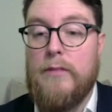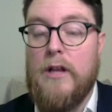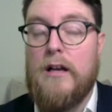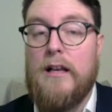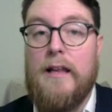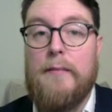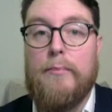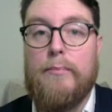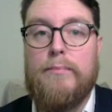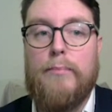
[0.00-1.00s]
Luckily
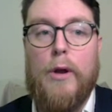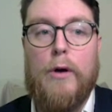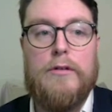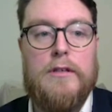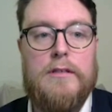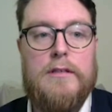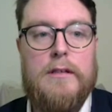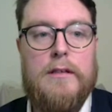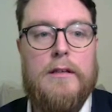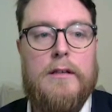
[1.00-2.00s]
blocked because
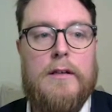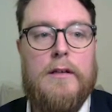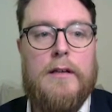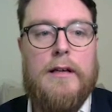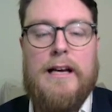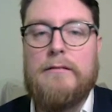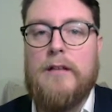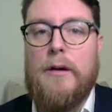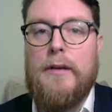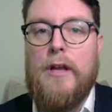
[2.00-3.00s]
that was
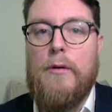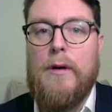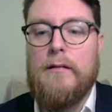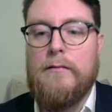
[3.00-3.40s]
going nowhere.